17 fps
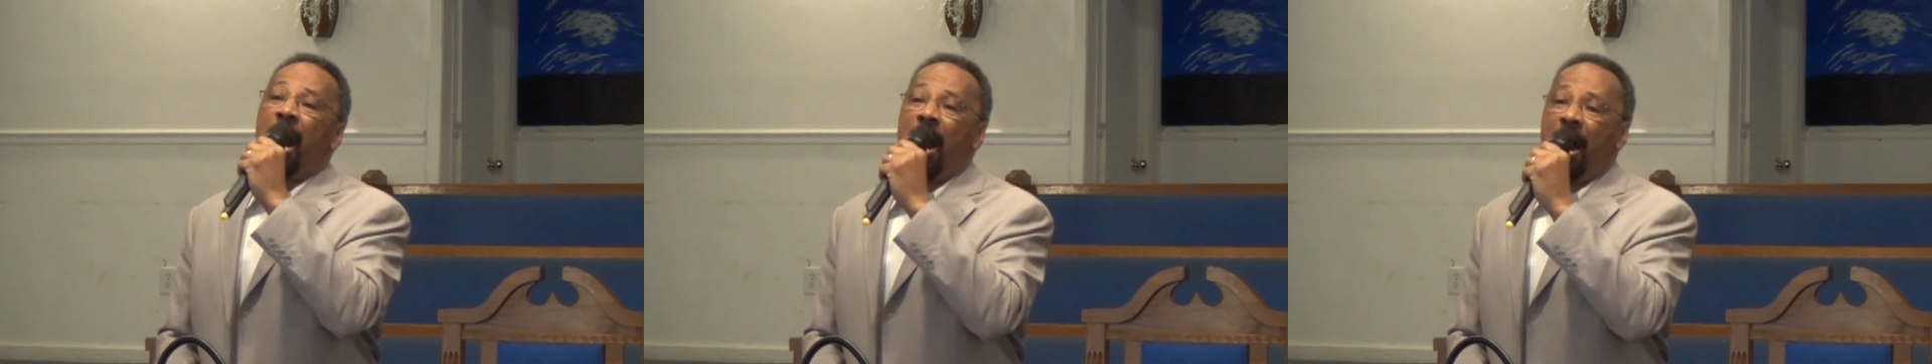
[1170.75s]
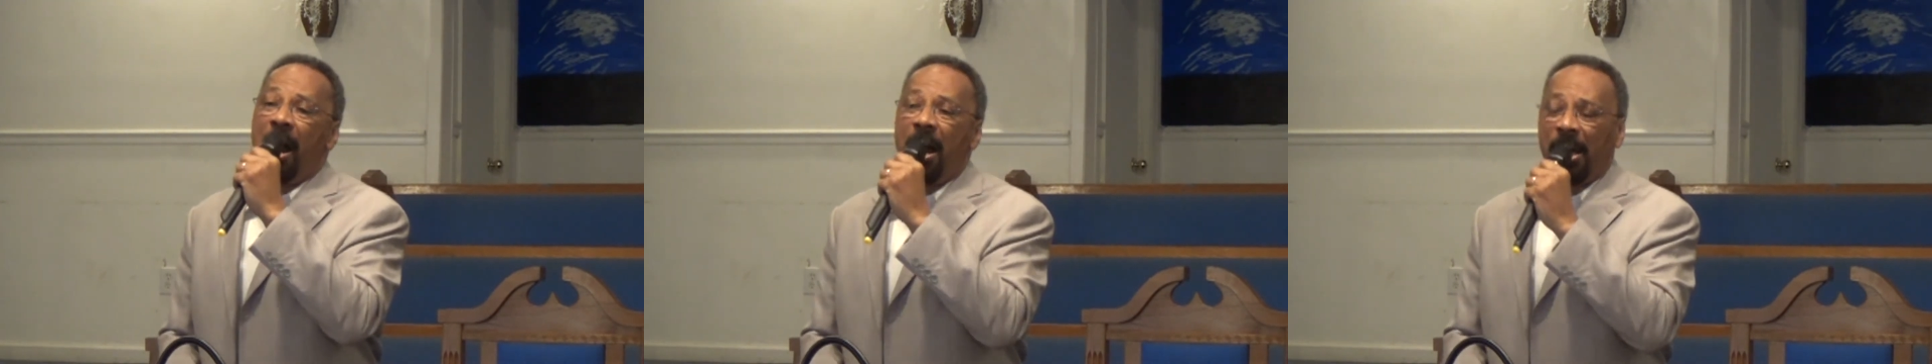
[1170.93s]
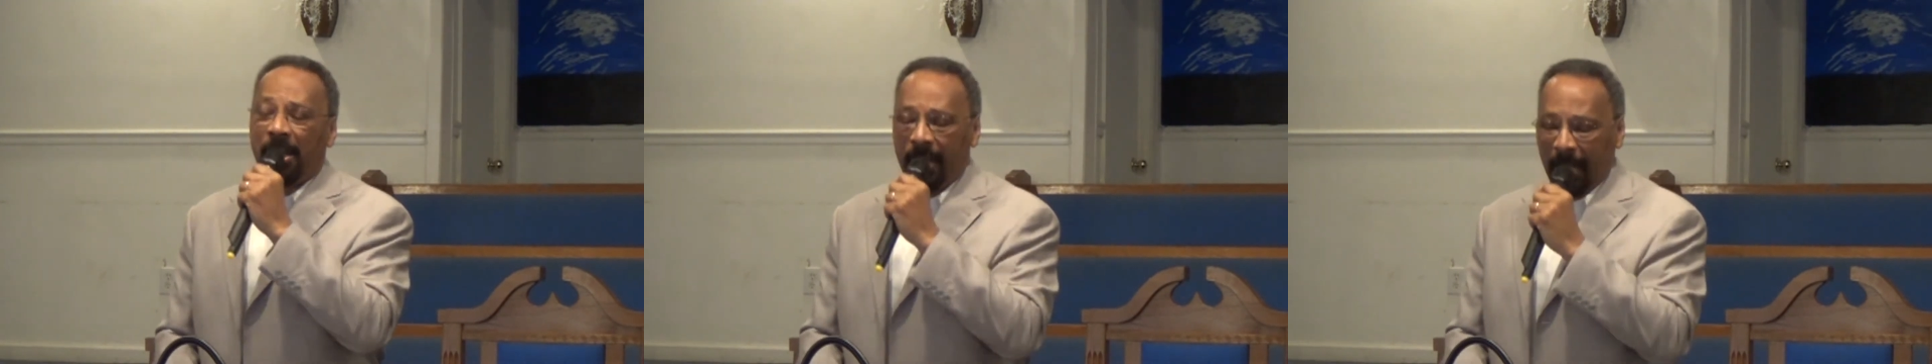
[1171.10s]

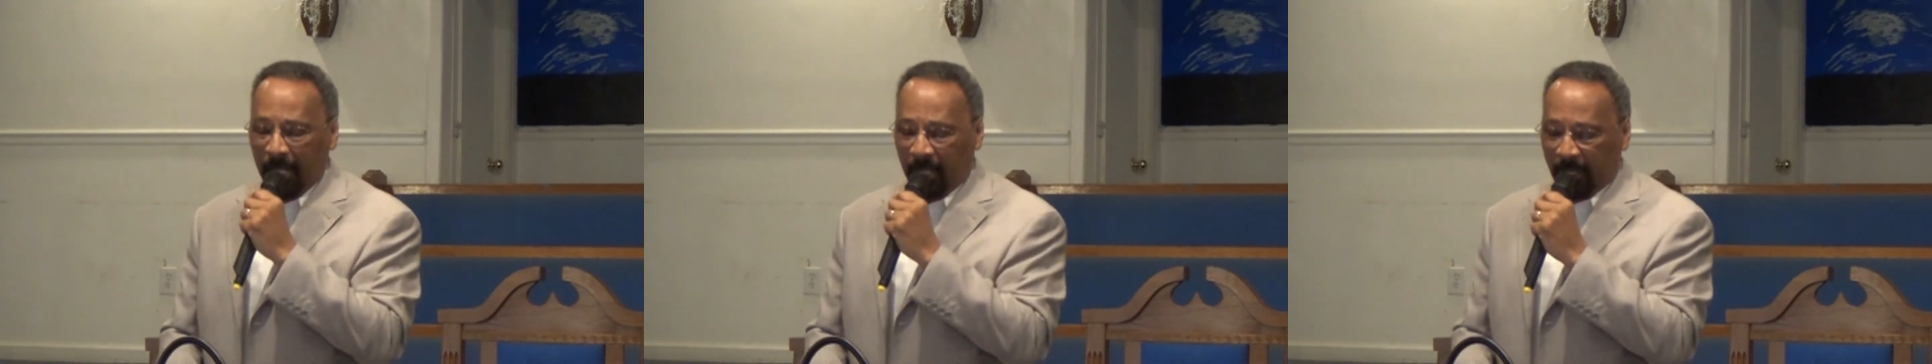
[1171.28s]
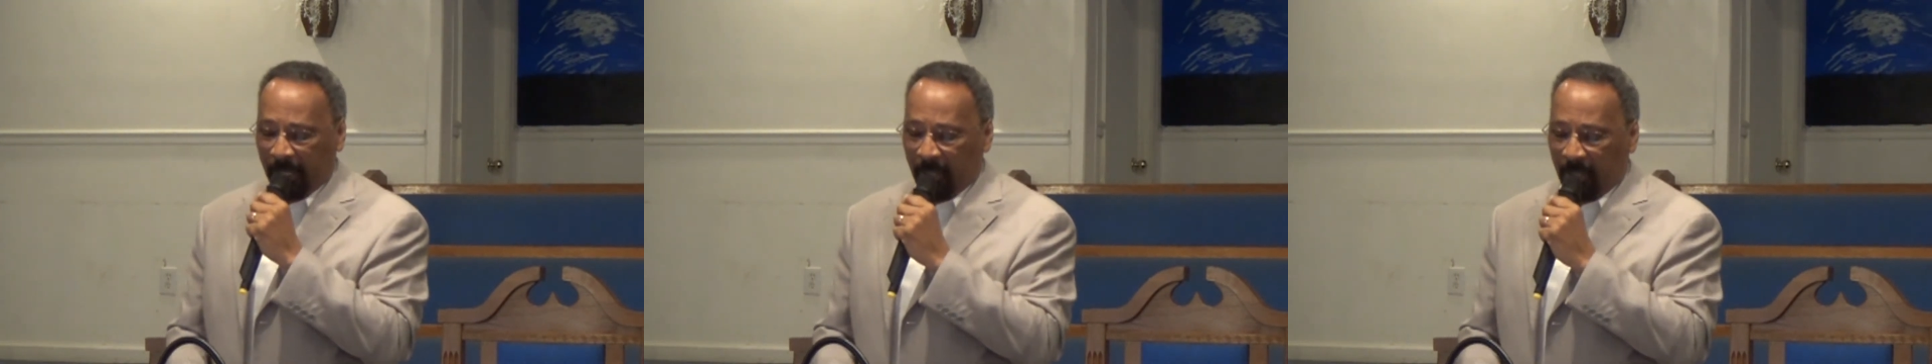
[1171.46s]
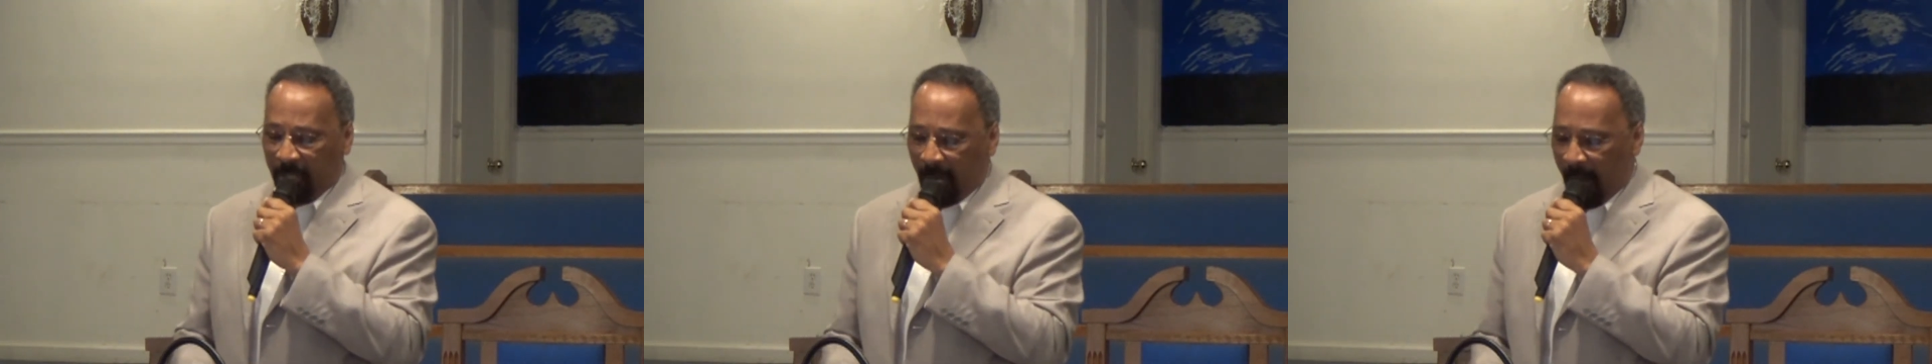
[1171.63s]
God is
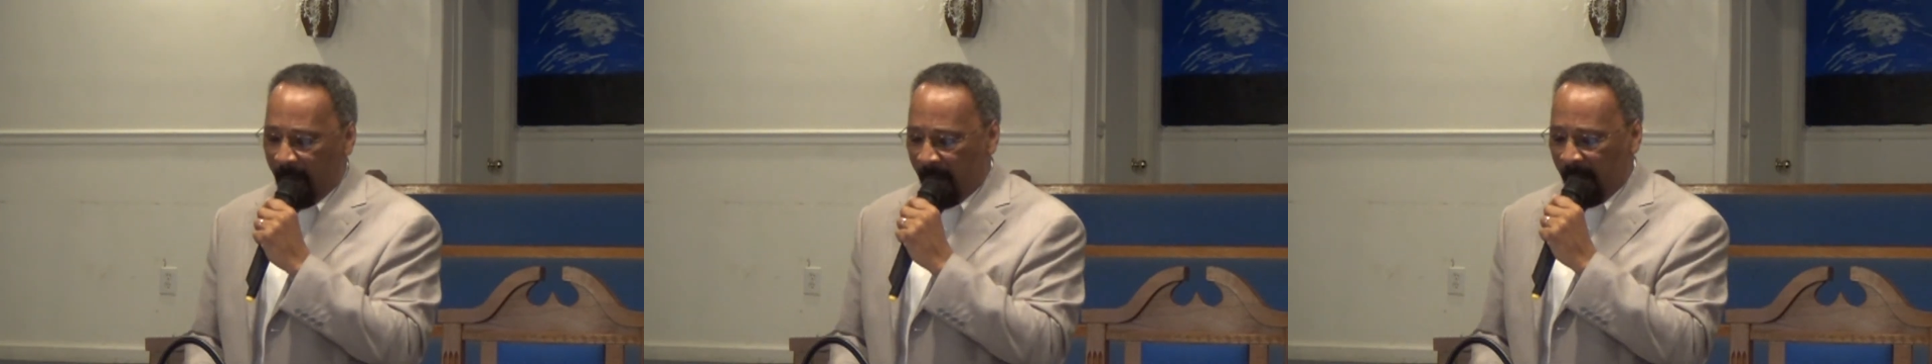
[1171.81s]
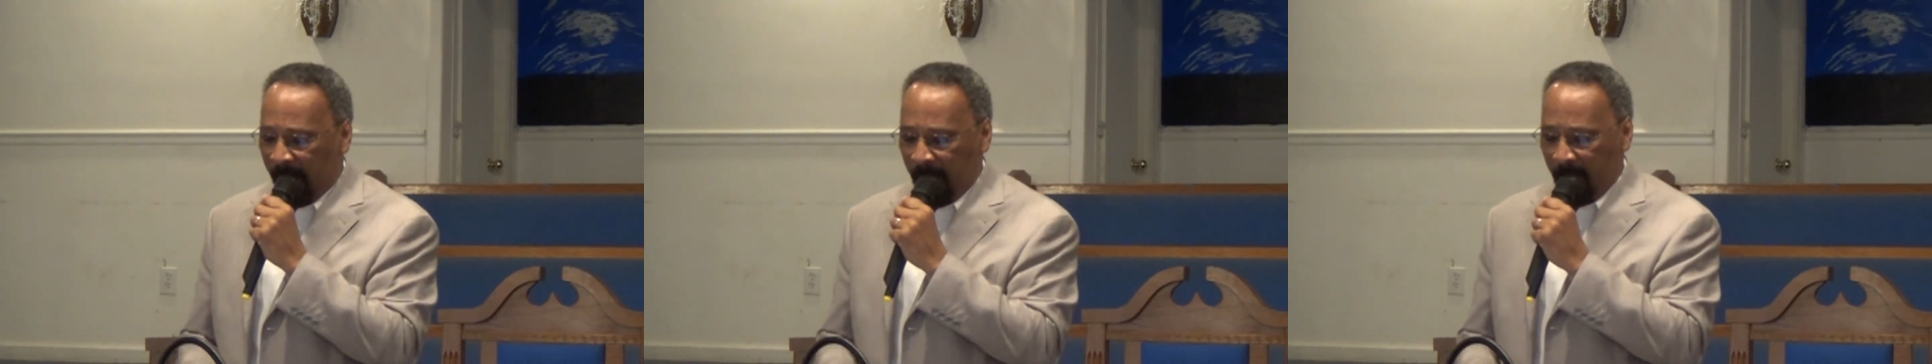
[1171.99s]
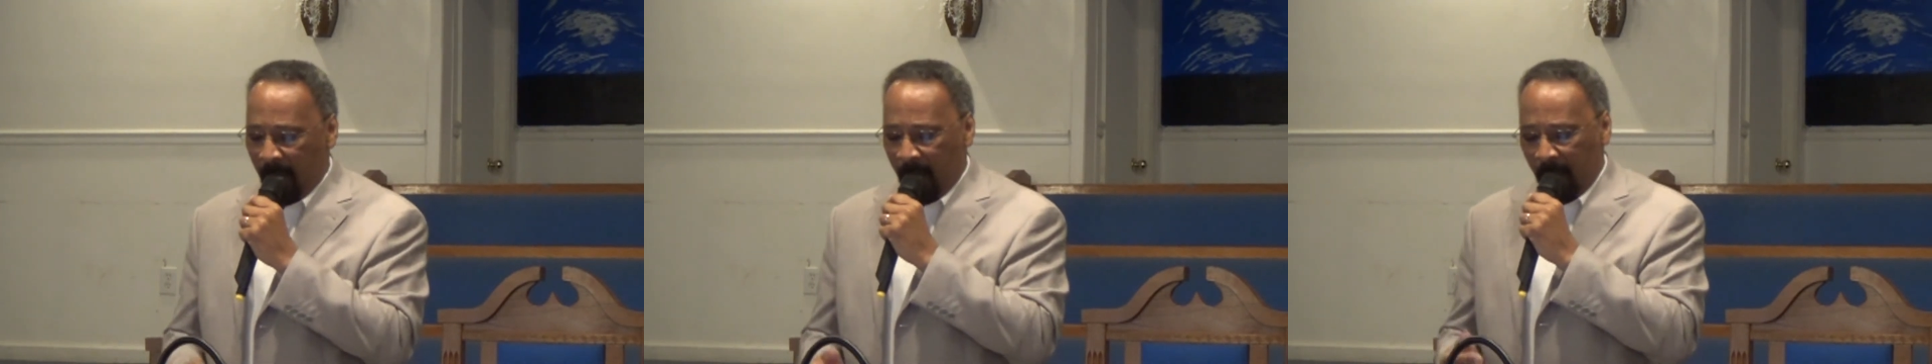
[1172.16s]

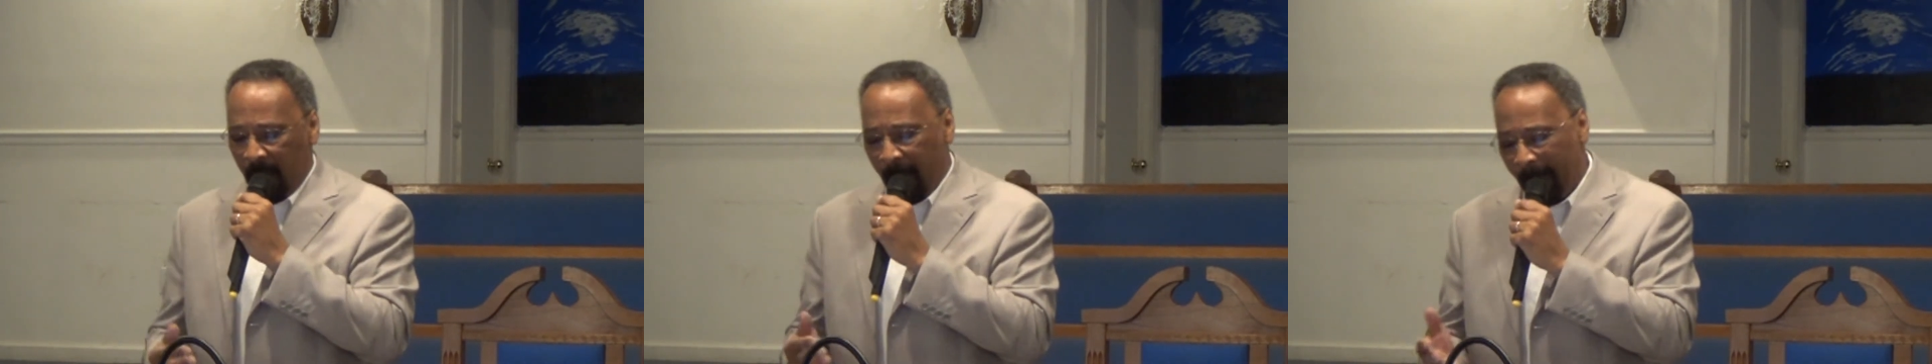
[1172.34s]
concerned